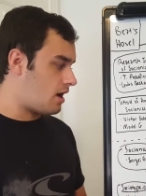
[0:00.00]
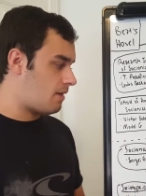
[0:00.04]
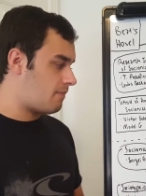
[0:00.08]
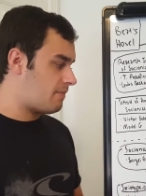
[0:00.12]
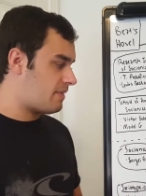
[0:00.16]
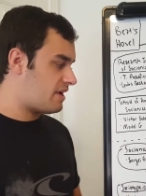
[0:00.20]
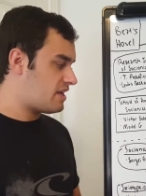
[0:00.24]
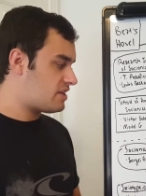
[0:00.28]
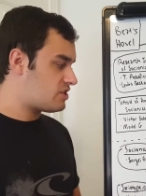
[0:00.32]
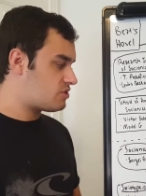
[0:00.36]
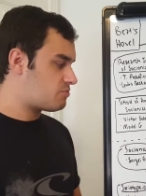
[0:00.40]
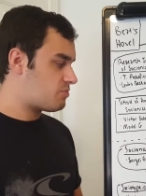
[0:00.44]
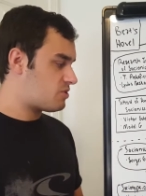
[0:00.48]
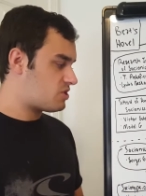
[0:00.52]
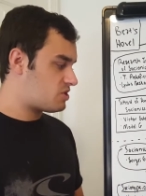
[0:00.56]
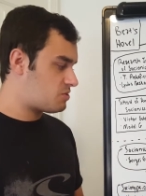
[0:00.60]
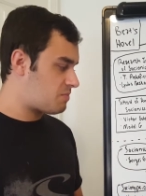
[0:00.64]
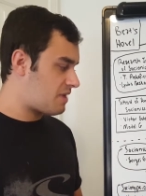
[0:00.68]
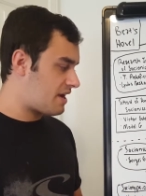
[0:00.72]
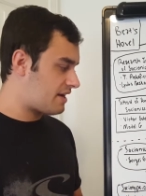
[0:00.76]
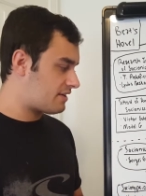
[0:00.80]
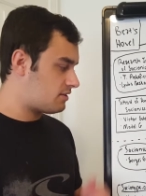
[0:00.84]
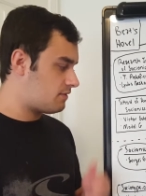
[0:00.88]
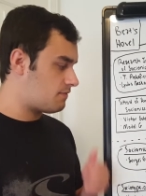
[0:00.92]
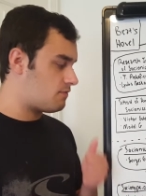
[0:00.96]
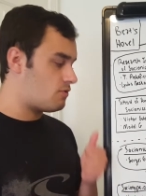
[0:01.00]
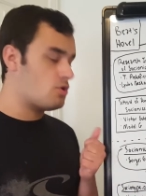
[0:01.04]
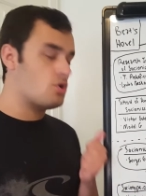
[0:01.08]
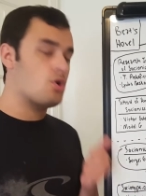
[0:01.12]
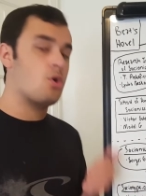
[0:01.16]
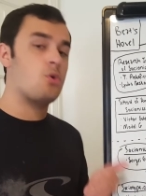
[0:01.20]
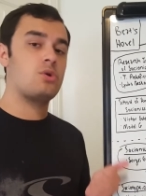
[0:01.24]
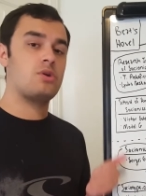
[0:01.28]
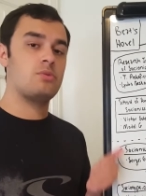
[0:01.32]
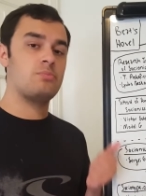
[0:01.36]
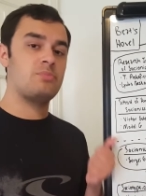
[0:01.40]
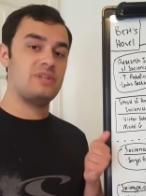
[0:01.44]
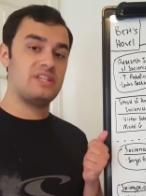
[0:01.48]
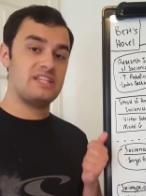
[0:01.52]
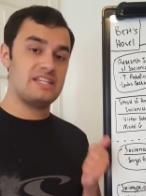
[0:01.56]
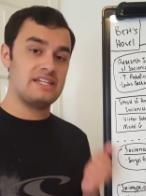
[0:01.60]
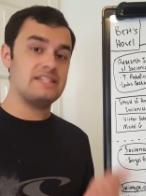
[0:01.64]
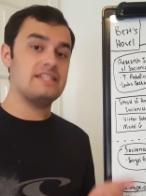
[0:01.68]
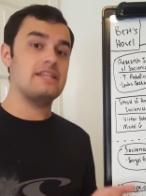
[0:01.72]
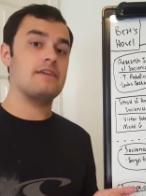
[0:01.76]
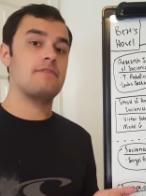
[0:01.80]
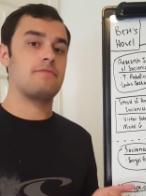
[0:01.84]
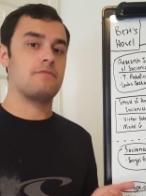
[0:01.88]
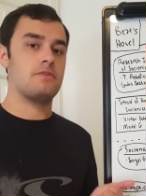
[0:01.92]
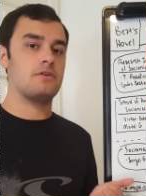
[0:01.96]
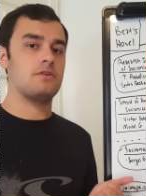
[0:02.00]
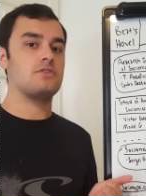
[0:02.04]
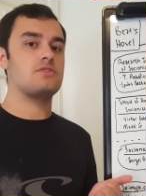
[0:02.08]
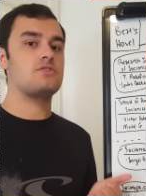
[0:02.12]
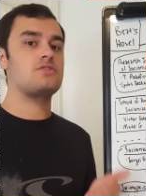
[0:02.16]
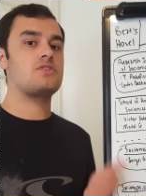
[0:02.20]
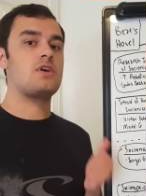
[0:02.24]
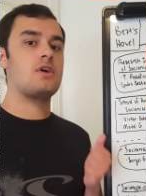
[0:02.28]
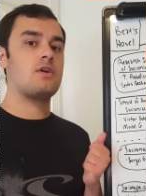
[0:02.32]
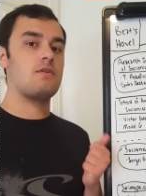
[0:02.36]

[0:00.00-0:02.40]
But his perspective notably differs